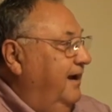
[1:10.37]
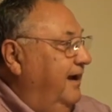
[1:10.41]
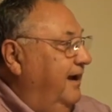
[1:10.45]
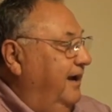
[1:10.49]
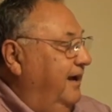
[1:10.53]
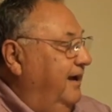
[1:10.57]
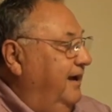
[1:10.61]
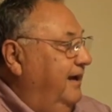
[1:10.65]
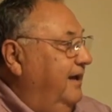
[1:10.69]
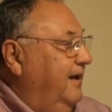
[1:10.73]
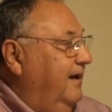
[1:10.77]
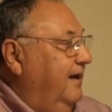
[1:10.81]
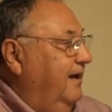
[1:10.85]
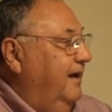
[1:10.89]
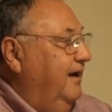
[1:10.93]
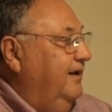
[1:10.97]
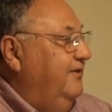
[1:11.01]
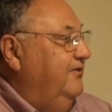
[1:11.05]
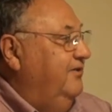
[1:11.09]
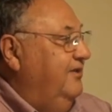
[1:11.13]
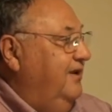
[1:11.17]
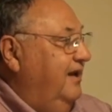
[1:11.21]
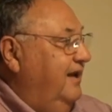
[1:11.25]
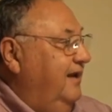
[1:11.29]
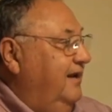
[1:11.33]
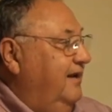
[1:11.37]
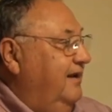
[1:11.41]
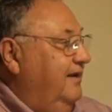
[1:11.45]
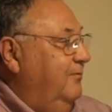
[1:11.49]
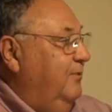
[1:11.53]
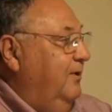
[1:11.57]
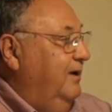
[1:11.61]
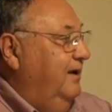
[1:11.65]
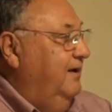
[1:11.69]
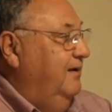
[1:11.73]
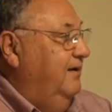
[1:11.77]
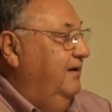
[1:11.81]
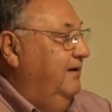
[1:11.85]
And then I stayed and
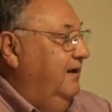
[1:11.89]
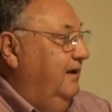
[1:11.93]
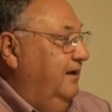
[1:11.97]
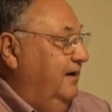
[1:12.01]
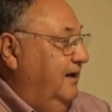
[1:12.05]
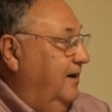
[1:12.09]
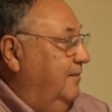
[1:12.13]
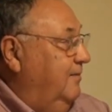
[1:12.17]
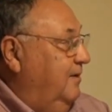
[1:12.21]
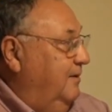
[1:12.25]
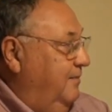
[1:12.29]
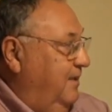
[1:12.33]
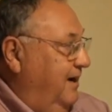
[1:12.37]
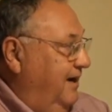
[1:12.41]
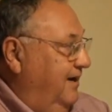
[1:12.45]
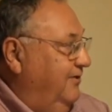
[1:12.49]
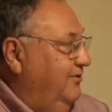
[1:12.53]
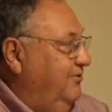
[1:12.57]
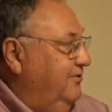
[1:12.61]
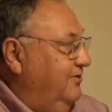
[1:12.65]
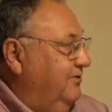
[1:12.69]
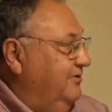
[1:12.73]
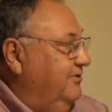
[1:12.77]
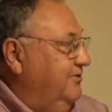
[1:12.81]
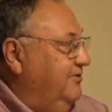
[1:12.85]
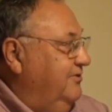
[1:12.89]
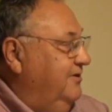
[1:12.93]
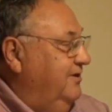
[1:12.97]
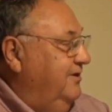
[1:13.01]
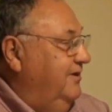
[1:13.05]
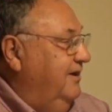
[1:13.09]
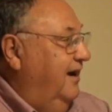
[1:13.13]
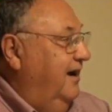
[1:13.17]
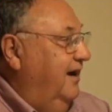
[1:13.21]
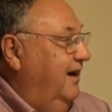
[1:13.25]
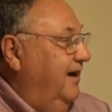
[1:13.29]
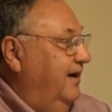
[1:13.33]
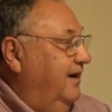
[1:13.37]
went and got my master's
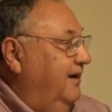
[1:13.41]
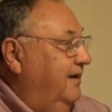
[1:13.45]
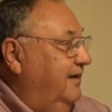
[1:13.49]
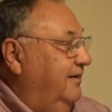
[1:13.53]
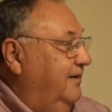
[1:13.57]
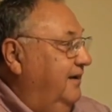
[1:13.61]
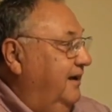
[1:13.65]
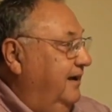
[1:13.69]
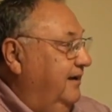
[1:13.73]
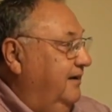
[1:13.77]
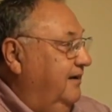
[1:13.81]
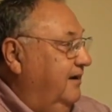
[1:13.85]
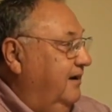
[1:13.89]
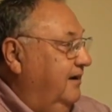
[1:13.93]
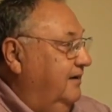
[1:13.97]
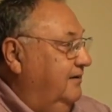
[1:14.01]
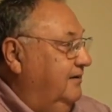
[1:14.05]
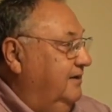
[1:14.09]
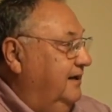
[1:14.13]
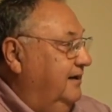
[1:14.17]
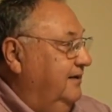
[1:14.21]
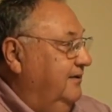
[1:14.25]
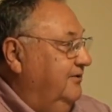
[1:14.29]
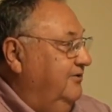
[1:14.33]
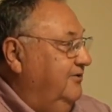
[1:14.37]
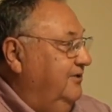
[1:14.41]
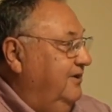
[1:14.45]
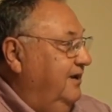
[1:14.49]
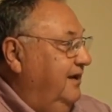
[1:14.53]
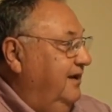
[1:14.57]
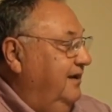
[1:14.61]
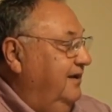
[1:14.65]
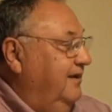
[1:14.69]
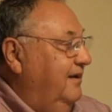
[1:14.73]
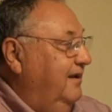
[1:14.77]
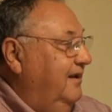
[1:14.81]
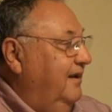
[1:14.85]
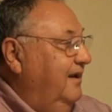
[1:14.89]
uh, at Colorado
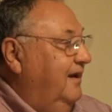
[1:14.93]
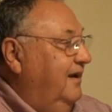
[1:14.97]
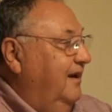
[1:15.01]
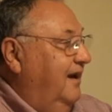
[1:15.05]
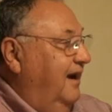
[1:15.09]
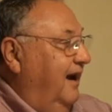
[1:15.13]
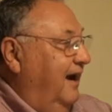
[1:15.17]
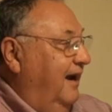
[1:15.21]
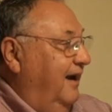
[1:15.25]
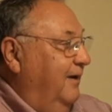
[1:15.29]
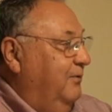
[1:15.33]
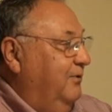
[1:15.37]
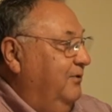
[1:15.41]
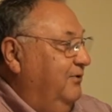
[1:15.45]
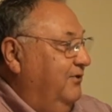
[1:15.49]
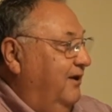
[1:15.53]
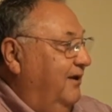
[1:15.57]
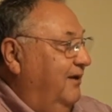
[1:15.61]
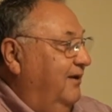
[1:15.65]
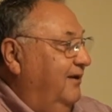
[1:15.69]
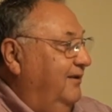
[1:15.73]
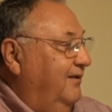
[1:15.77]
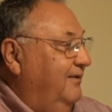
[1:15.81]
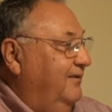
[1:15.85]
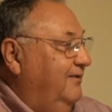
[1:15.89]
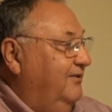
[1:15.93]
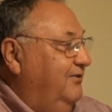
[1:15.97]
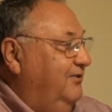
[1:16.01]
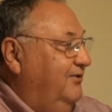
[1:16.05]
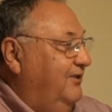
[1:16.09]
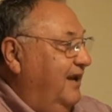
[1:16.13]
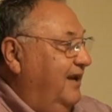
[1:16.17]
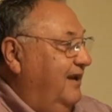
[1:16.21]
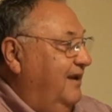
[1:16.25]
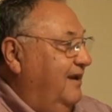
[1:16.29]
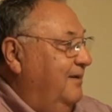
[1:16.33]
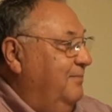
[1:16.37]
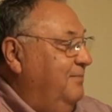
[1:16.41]
State. I was all
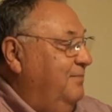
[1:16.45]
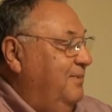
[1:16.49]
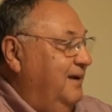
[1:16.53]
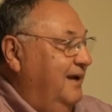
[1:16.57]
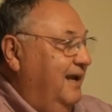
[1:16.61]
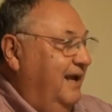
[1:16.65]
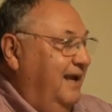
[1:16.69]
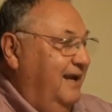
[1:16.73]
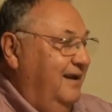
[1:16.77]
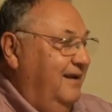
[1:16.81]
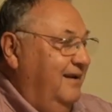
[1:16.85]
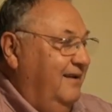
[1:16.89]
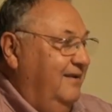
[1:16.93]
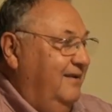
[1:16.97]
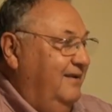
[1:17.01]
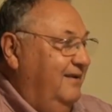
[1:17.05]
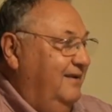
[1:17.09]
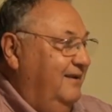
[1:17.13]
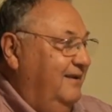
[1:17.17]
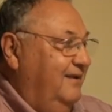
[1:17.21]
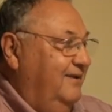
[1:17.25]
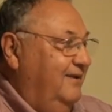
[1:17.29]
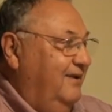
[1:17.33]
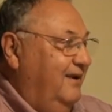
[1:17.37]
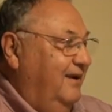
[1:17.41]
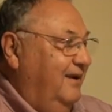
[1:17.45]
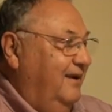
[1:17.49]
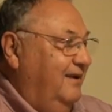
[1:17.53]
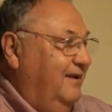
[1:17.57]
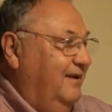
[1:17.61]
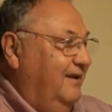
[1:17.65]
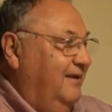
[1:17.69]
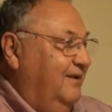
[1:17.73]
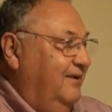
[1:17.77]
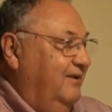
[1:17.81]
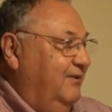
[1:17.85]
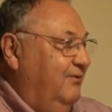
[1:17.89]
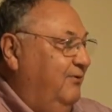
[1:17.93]
set up and had a,
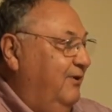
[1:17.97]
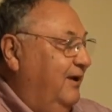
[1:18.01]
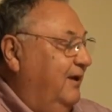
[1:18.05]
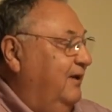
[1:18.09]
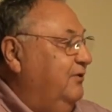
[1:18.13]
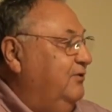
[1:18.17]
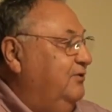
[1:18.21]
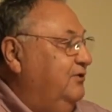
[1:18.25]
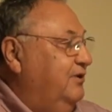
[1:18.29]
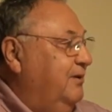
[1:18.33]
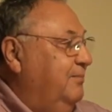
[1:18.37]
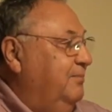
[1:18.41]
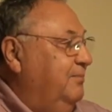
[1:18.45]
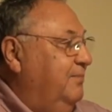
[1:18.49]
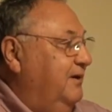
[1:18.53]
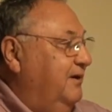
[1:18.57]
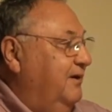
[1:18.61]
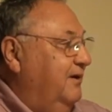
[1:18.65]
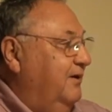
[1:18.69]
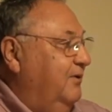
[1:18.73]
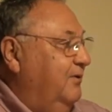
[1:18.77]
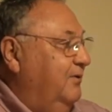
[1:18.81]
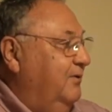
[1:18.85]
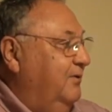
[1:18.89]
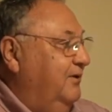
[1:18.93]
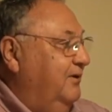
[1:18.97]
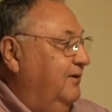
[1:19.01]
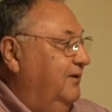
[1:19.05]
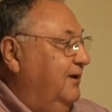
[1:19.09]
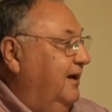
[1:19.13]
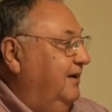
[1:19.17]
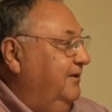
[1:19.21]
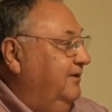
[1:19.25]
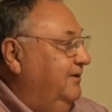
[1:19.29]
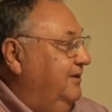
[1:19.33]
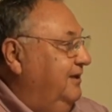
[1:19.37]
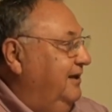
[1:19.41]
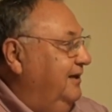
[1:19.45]
a, fellowship to go to
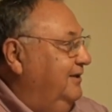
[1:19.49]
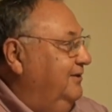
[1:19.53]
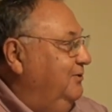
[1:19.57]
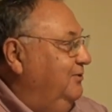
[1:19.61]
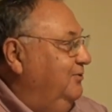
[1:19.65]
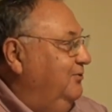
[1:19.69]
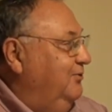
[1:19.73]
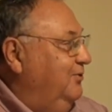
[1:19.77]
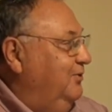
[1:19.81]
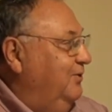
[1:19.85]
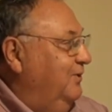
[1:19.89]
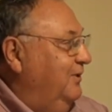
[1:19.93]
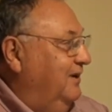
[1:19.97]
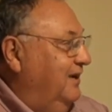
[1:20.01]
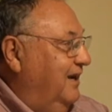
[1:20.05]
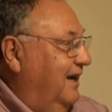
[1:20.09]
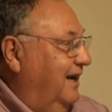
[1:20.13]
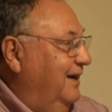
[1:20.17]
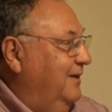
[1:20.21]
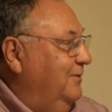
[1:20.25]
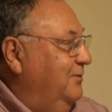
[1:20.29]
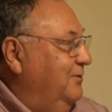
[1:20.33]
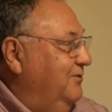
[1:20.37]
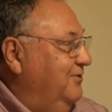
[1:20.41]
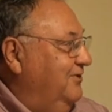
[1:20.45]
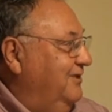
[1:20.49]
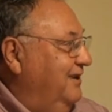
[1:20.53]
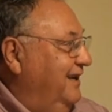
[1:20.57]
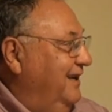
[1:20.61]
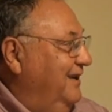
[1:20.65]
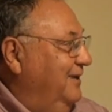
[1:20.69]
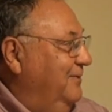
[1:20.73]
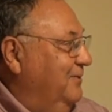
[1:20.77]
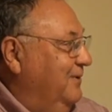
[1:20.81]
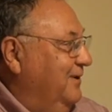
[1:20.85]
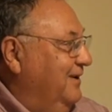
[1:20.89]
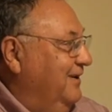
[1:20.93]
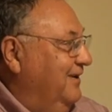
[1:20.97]
uh, graduate school at Iowa
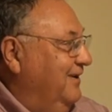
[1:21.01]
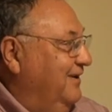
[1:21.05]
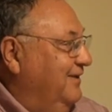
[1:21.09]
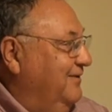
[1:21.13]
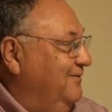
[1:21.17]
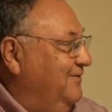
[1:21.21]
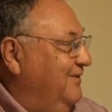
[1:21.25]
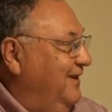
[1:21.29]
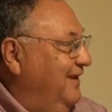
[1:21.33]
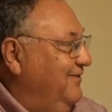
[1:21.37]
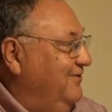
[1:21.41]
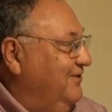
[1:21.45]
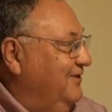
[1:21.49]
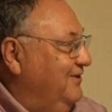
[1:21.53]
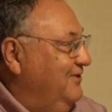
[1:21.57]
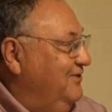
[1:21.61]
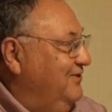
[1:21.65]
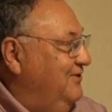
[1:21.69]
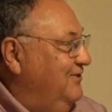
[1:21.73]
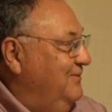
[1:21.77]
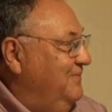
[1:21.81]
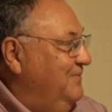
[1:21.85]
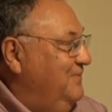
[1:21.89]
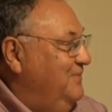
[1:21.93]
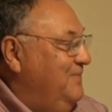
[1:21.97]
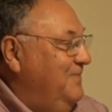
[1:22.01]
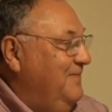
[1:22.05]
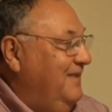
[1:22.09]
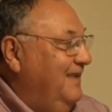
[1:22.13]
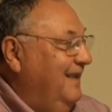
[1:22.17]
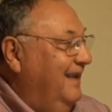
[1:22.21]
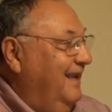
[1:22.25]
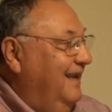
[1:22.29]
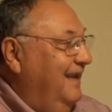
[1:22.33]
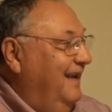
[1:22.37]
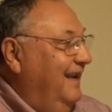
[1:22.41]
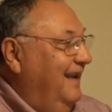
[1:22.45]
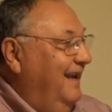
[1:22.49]
State and work on pheasants. Mm
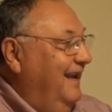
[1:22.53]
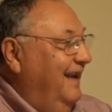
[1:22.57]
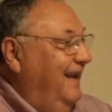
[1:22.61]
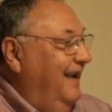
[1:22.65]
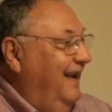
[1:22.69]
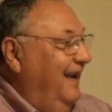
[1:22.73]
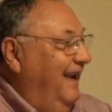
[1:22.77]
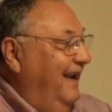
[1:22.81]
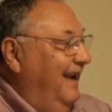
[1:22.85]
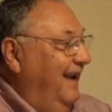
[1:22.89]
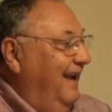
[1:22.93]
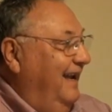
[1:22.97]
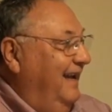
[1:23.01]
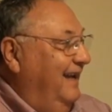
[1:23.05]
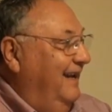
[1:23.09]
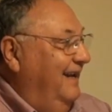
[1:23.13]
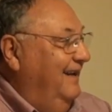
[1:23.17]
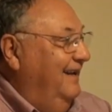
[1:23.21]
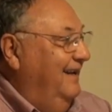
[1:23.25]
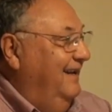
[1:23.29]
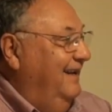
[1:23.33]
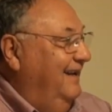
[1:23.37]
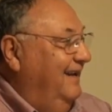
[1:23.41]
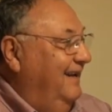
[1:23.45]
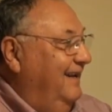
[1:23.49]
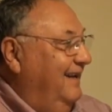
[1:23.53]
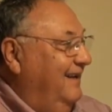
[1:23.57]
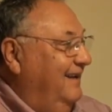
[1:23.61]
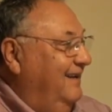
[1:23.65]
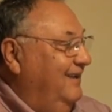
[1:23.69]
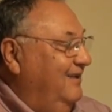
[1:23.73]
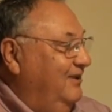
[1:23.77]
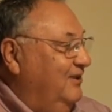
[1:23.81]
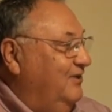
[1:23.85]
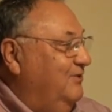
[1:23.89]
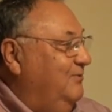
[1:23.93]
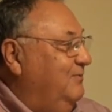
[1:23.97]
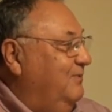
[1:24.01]
-hmm. And
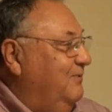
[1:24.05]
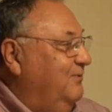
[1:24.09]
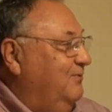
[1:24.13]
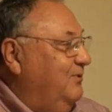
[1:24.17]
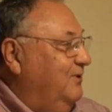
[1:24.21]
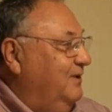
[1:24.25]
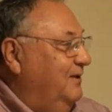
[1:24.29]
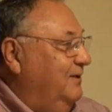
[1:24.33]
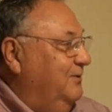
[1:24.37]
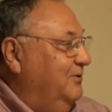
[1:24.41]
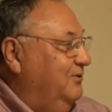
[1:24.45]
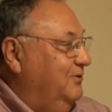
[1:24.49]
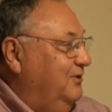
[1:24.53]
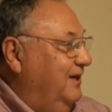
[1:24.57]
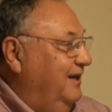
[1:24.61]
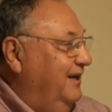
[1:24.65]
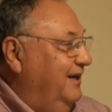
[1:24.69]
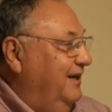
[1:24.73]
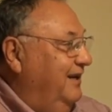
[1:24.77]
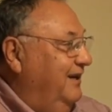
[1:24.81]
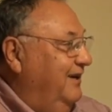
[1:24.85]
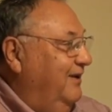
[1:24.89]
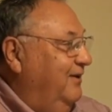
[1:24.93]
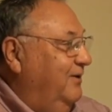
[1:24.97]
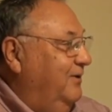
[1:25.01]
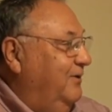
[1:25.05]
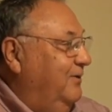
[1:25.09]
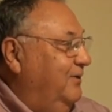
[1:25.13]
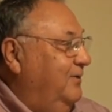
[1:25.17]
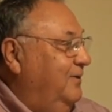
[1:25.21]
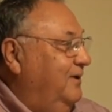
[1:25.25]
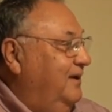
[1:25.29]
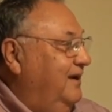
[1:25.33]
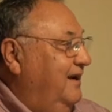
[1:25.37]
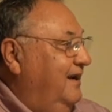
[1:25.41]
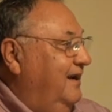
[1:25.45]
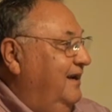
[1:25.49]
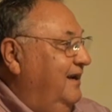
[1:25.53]
just before I was ready to
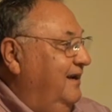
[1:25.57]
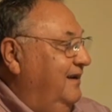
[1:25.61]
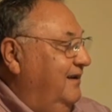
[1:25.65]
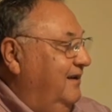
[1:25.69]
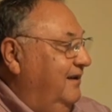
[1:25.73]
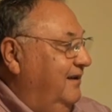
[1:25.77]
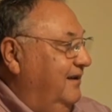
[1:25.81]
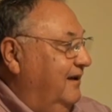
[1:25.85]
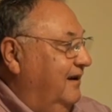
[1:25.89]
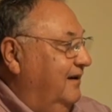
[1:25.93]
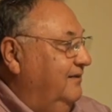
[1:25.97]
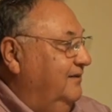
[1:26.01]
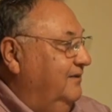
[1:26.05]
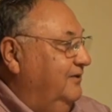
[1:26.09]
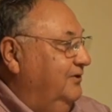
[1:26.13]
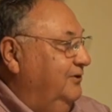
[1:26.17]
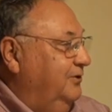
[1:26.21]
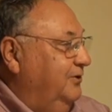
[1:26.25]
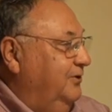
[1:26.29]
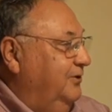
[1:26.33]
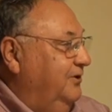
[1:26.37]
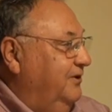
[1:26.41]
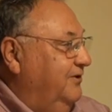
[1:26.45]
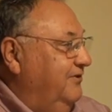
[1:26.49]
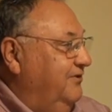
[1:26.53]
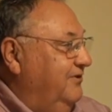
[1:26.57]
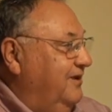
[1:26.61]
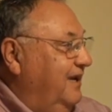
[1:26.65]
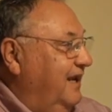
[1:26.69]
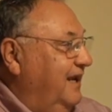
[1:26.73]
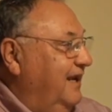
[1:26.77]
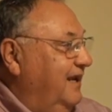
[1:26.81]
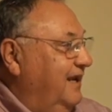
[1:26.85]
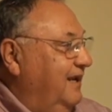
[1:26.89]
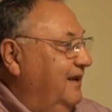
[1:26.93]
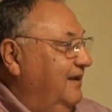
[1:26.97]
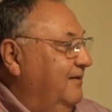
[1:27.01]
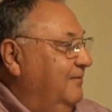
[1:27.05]
go, Dr. Julius
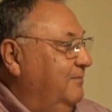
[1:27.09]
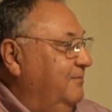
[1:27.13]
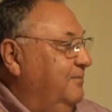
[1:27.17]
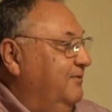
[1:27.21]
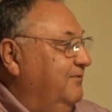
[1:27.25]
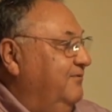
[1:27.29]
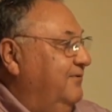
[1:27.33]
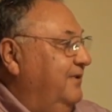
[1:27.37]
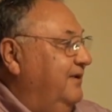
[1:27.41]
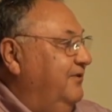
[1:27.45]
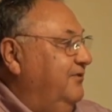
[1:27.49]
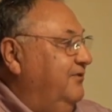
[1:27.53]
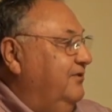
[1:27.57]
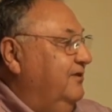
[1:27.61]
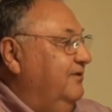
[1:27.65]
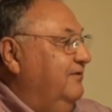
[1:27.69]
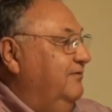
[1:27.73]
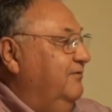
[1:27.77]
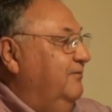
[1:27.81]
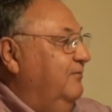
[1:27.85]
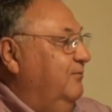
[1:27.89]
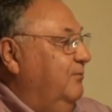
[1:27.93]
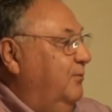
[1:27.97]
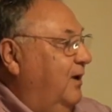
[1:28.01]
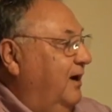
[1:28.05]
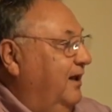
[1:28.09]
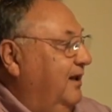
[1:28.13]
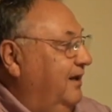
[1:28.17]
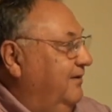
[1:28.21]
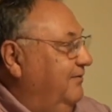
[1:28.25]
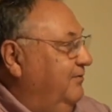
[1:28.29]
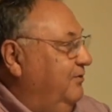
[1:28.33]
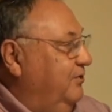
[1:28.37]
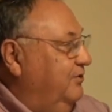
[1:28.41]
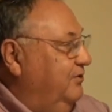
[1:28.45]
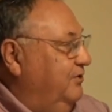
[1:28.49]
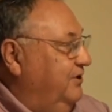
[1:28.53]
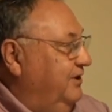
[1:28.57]
Nagy, a professor of
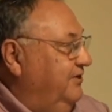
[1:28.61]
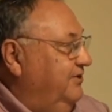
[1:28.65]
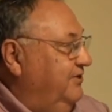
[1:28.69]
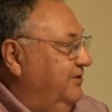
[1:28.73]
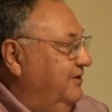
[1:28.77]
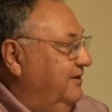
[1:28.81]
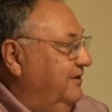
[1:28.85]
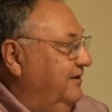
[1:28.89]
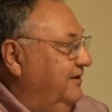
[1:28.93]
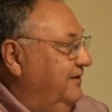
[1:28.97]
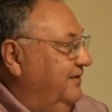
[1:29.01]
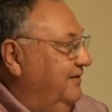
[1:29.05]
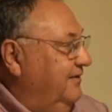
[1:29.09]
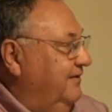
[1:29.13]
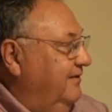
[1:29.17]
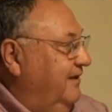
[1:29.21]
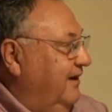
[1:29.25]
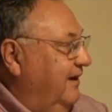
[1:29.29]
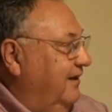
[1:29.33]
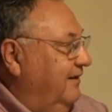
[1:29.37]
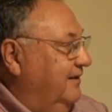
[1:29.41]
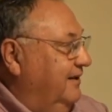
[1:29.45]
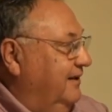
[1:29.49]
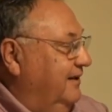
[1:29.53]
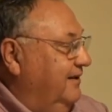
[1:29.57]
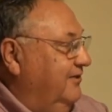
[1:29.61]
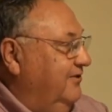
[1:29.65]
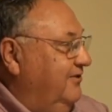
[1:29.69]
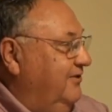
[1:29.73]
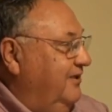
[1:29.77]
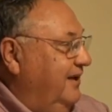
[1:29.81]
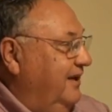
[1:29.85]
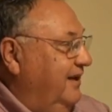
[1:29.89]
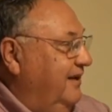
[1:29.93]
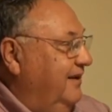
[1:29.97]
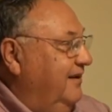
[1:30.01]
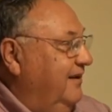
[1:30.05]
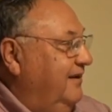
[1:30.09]
wildlife nutrition at Colorado
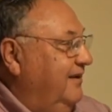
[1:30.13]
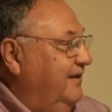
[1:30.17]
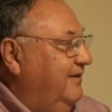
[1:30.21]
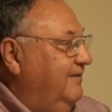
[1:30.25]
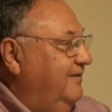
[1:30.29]
State,